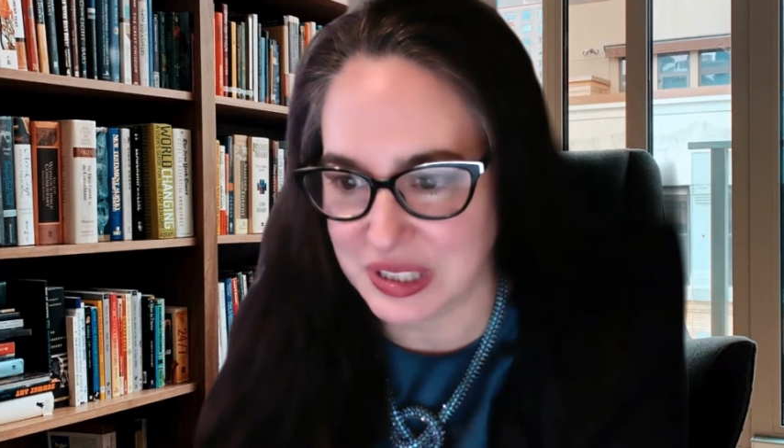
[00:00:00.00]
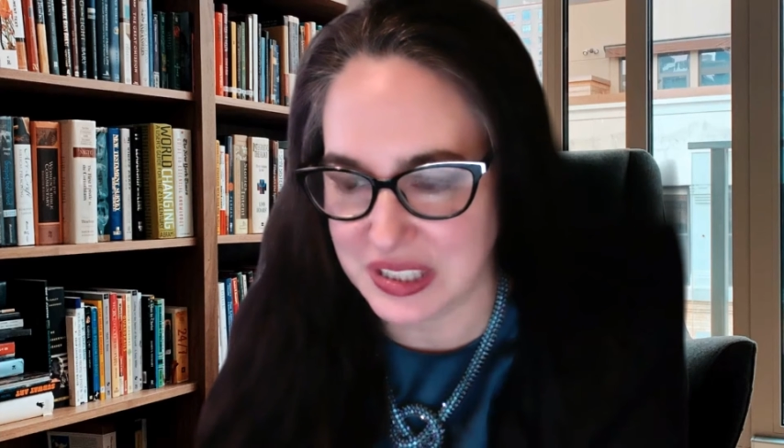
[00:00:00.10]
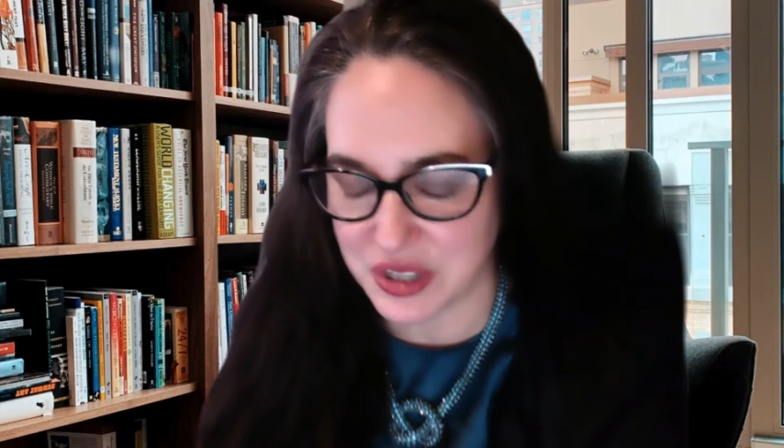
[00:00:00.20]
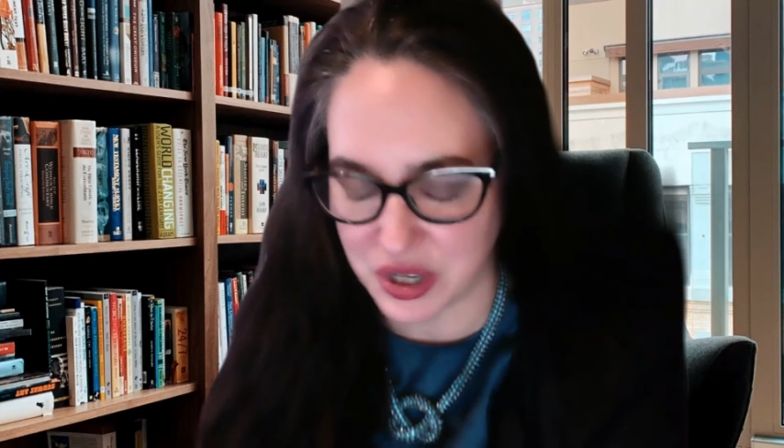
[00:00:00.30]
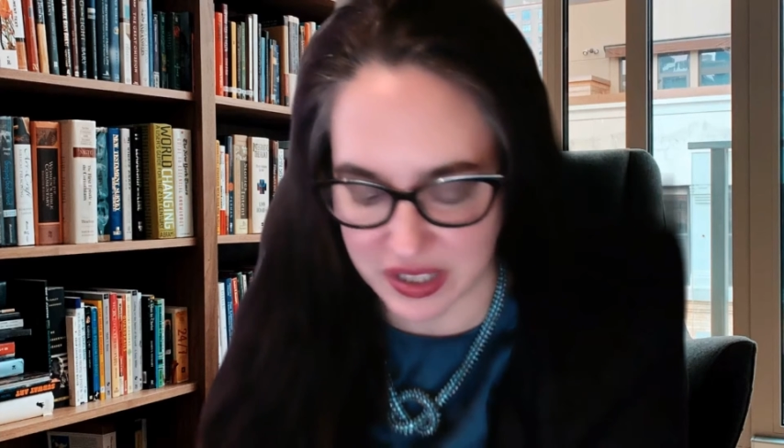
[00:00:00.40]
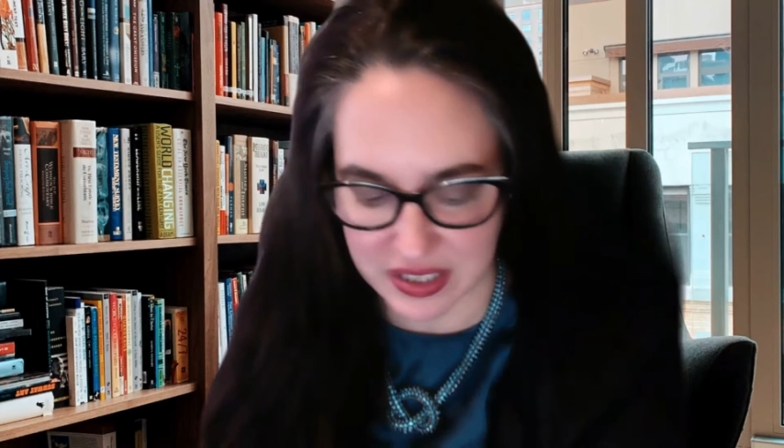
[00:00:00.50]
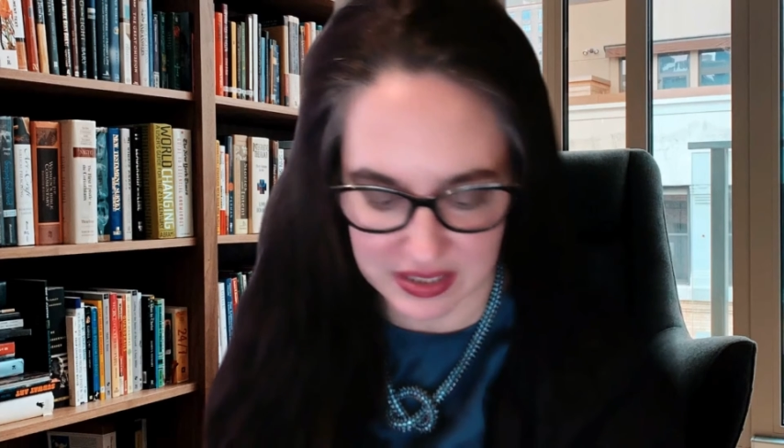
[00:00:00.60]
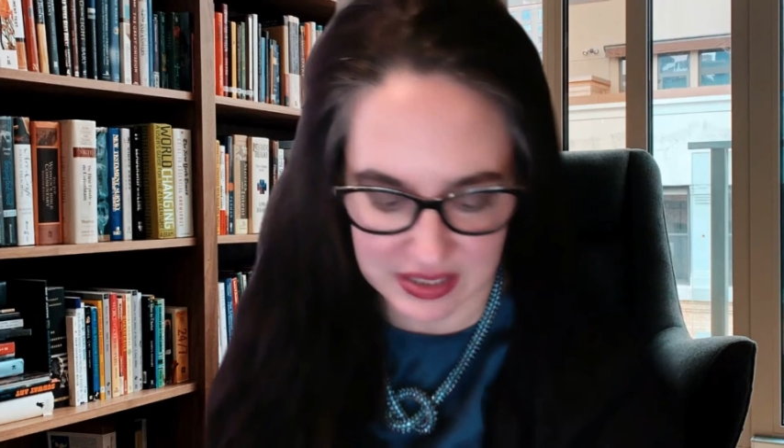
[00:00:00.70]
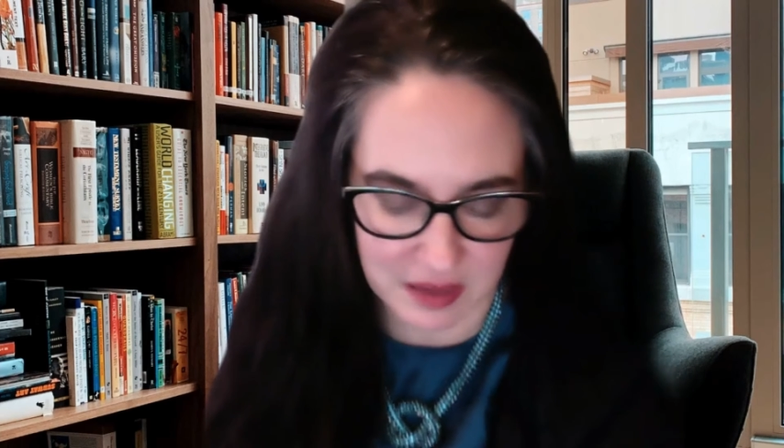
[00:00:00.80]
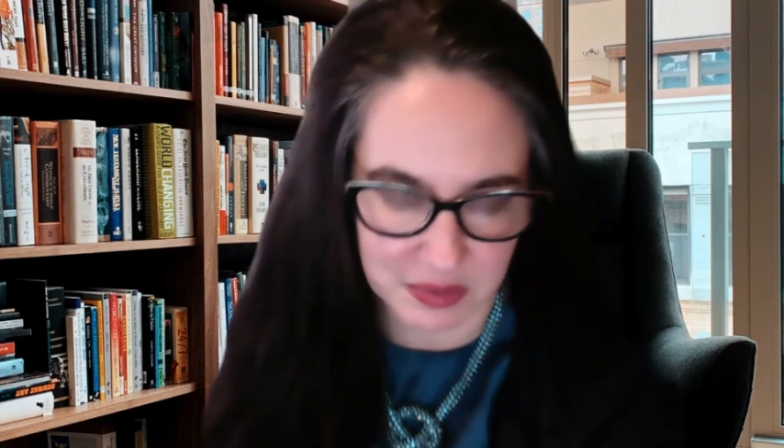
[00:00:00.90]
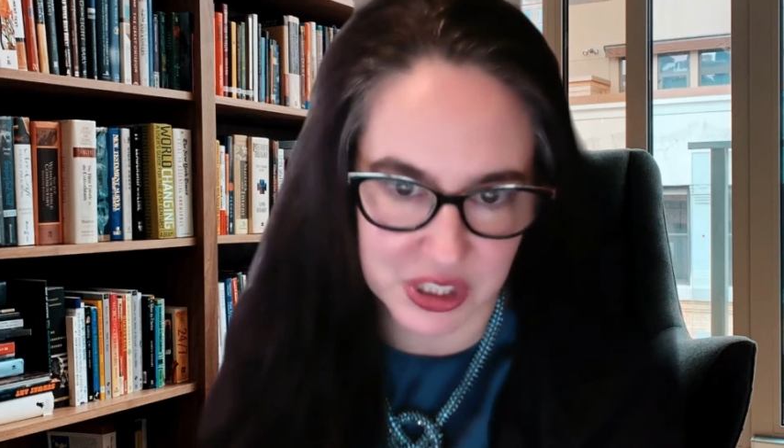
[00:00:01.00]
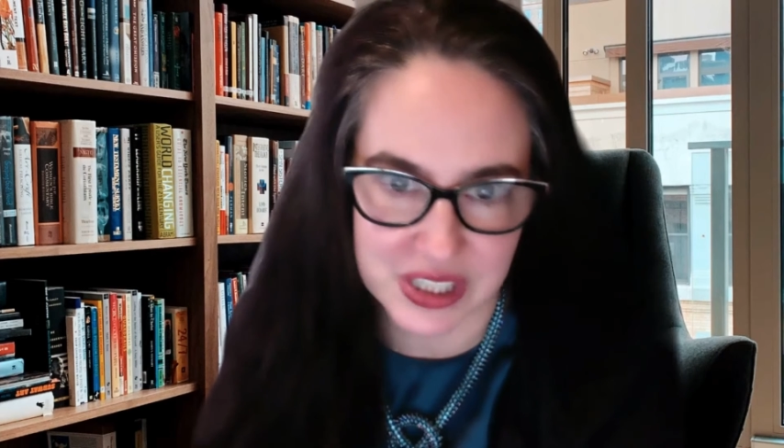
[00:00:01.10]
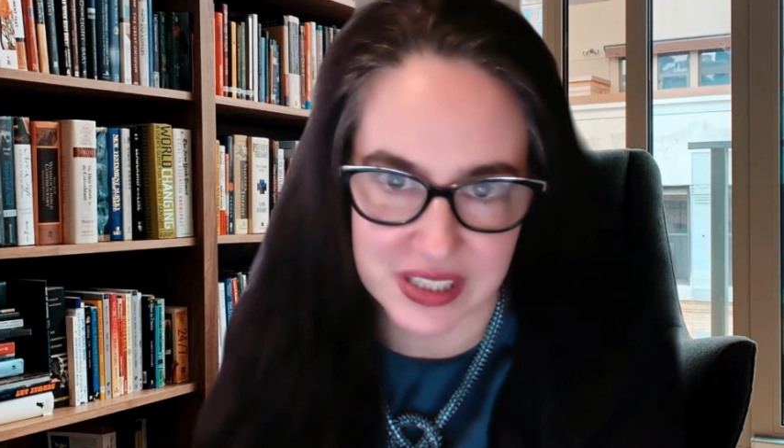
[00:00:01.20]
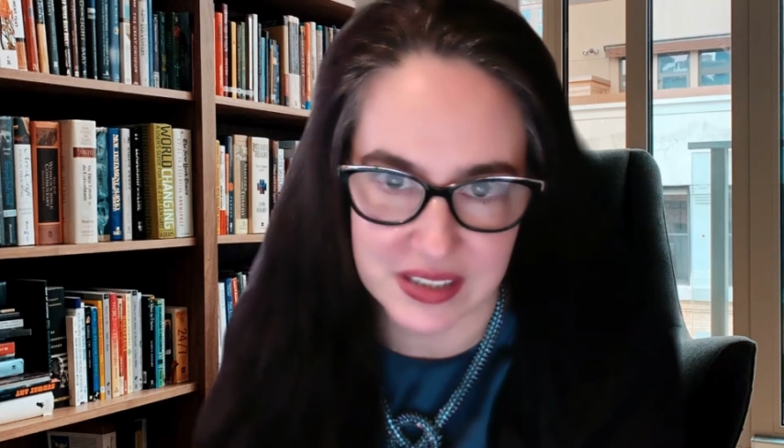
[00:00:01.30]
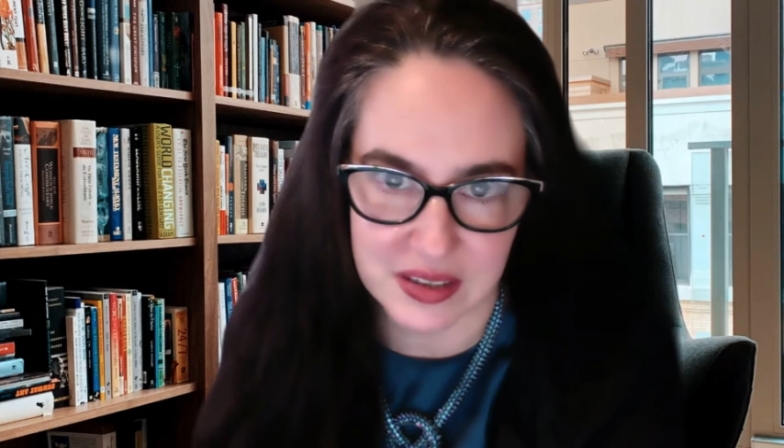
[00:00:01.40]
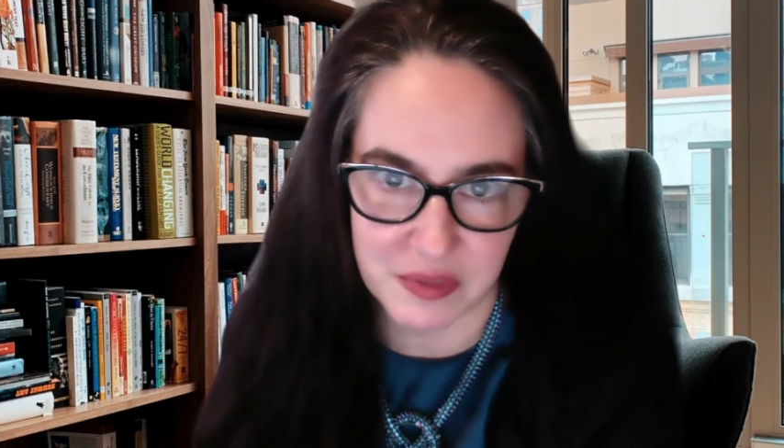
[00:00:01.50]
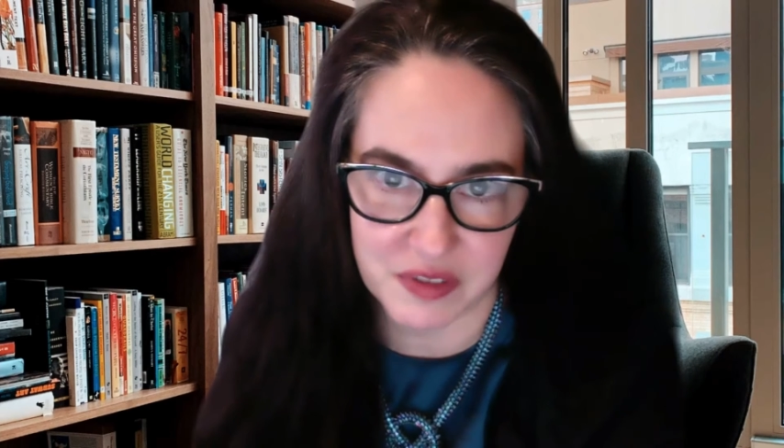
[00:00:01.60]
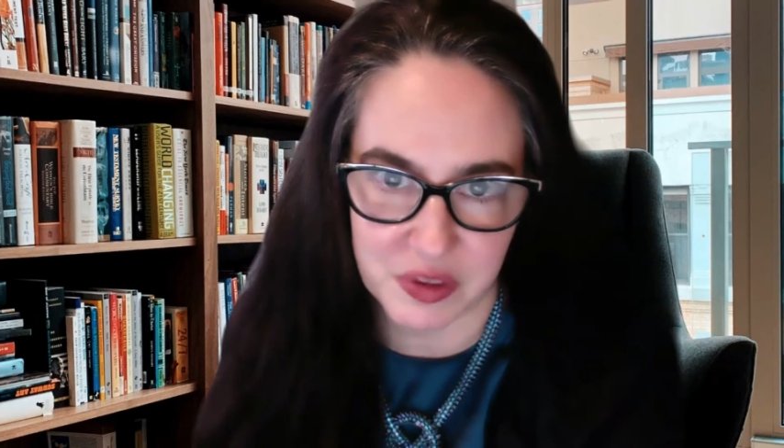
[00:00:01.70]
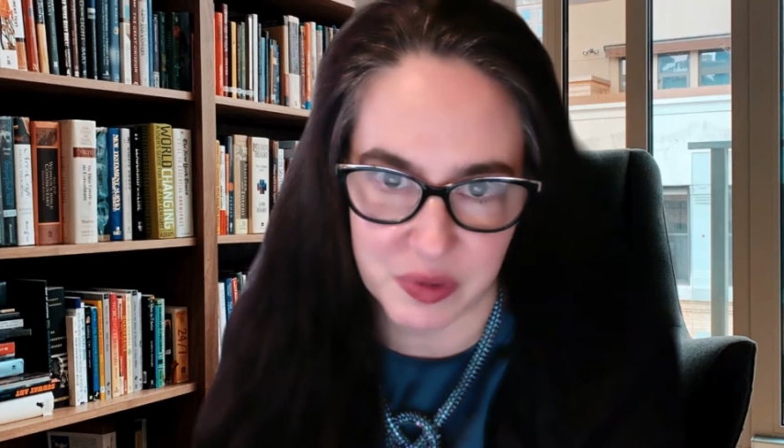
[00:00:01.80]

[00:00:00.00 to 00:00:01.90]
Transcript: really started establishing some of